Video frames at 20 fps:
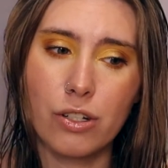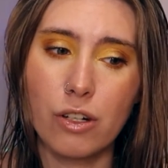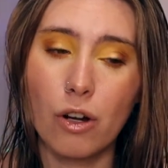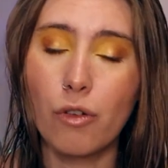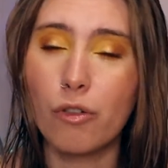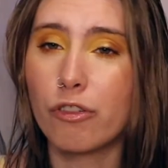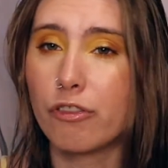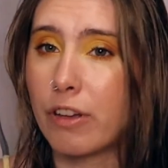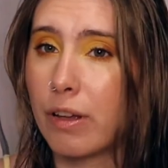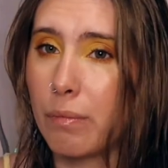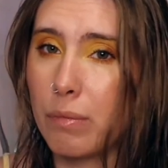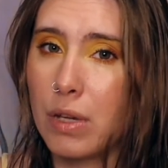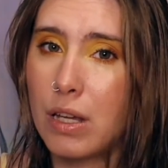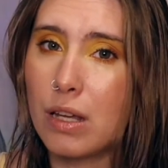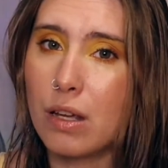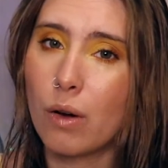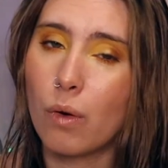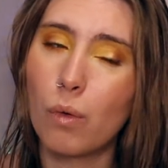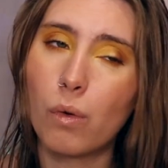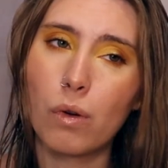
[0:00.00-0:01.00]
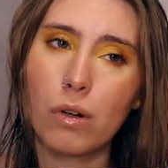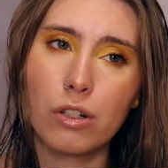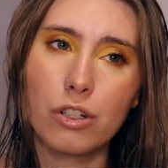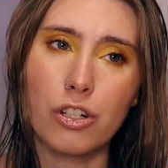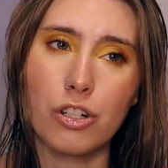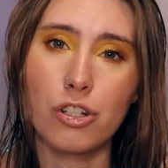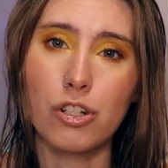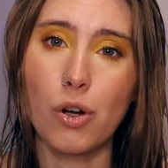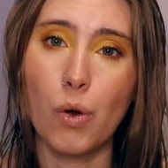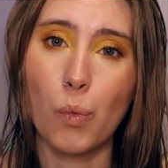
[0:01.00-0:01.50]
don't fit me or
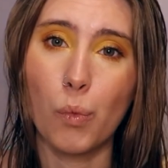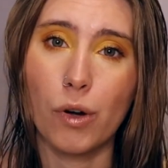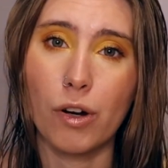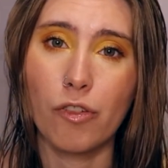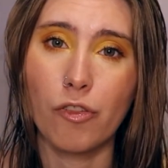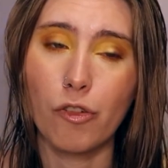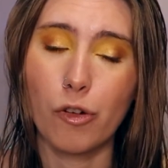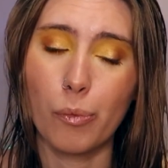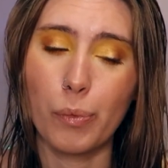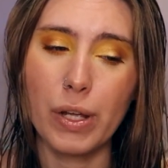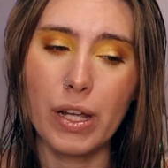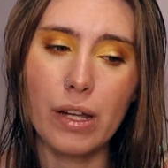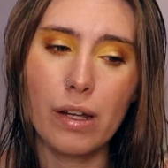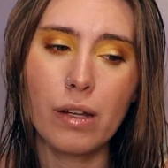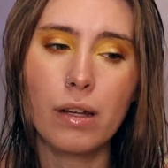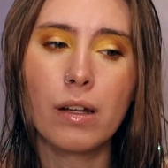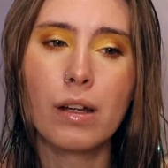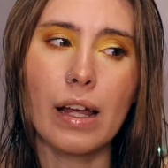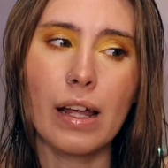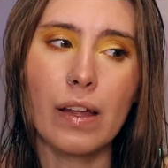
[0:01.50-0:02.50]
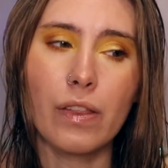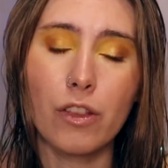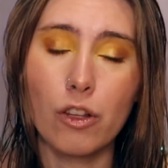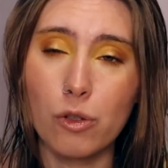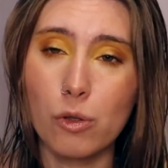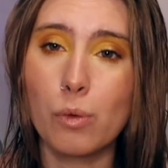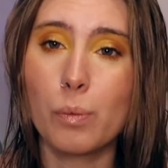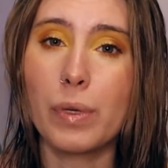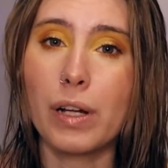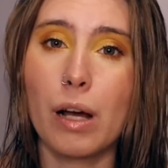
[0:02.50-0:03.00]
just don't work for me, and those
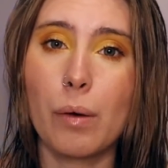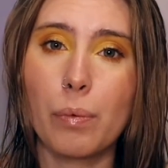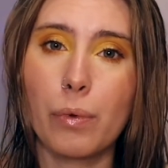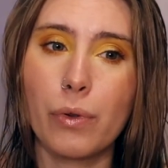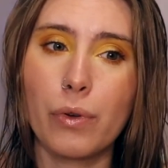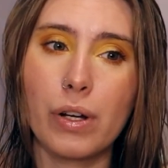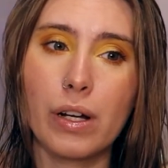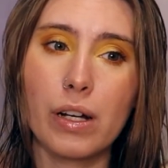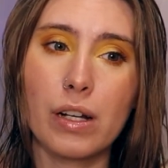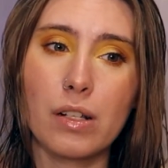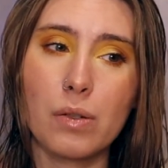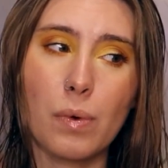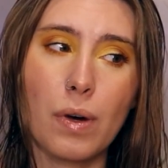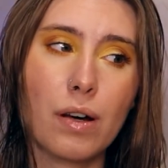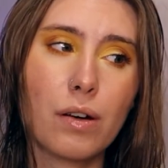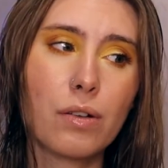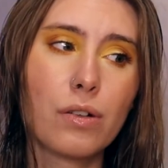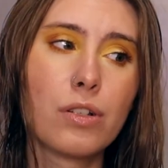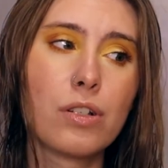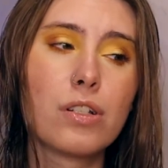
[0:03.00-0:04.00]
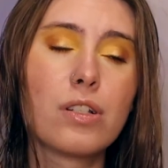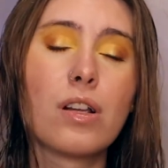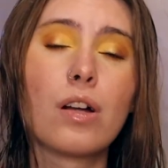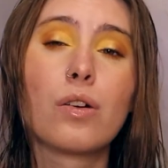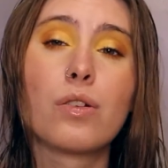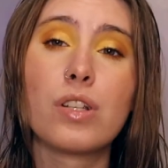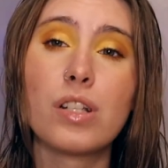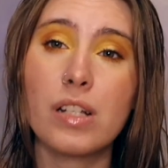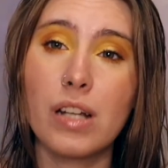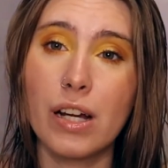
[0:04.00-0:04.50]
will be uploaded as well, so
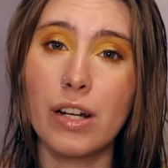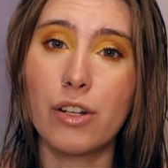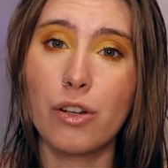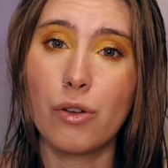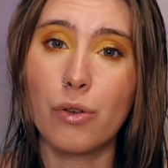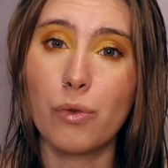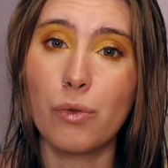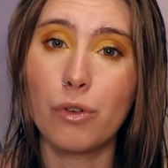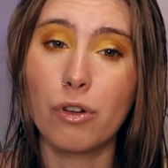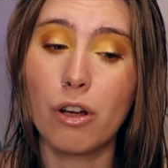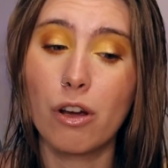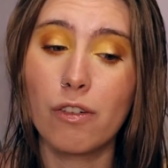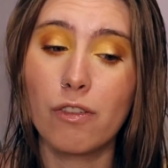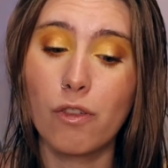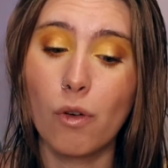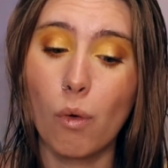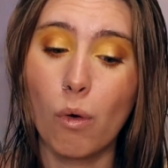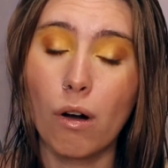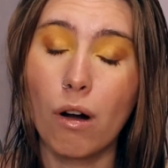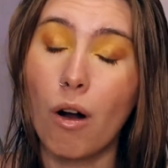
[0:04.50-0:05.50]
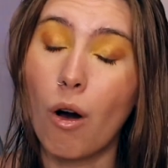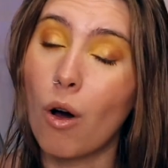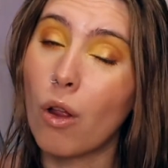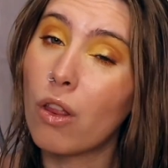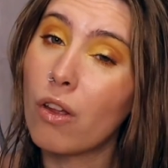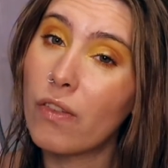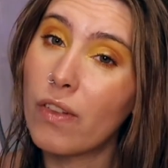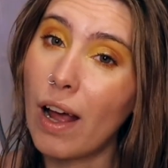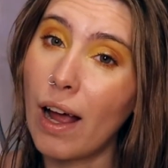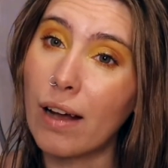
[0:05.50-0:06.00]
stay tuned for all
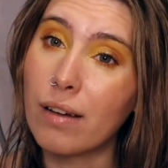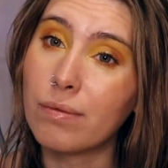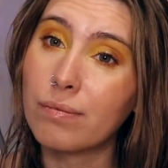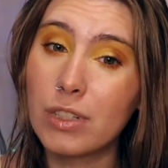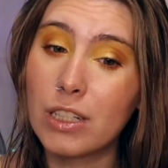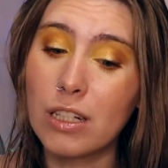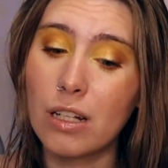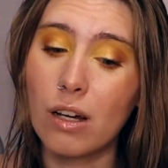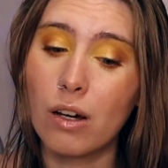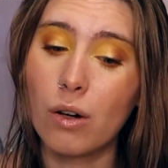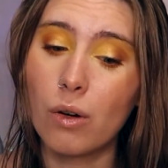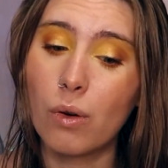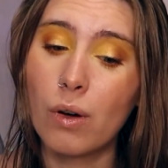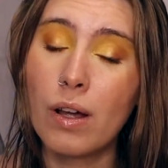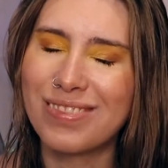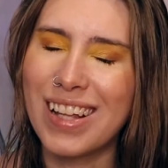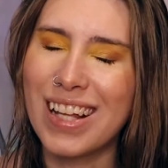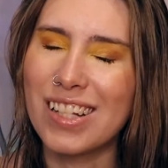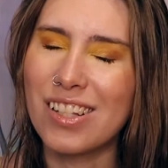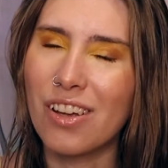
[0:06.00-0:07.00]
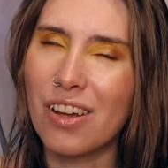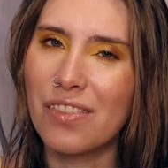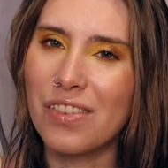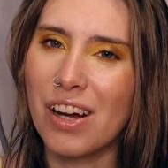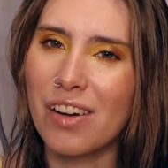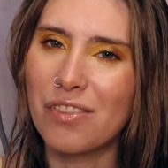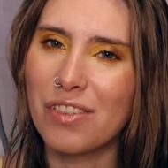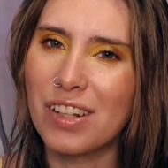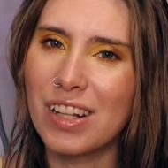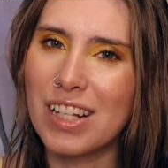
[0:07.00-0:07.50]
of that. So that's all I've
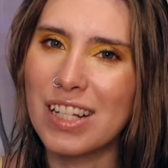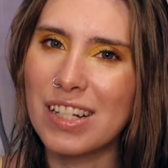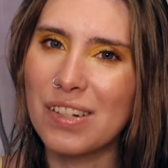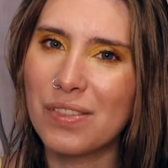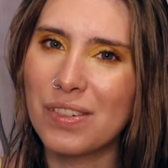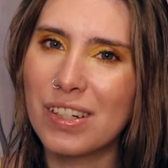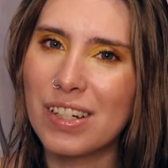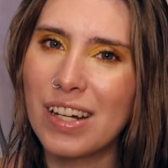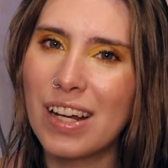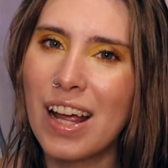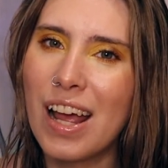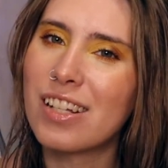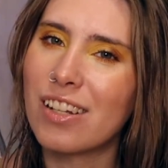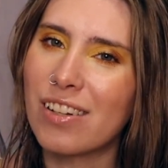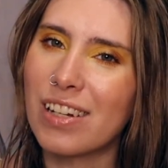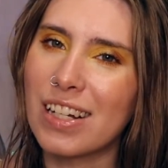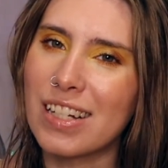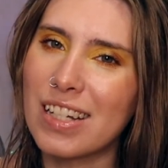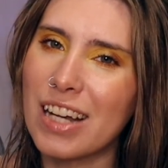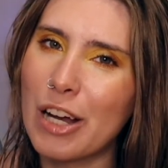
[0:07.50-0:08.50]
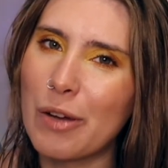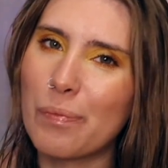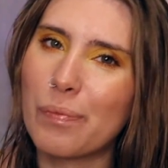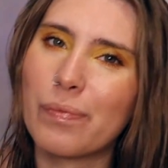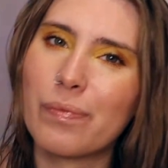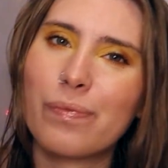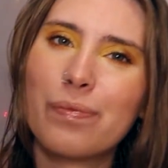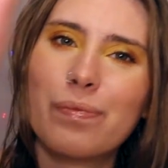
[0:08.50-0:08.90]
got for this one. Till next time.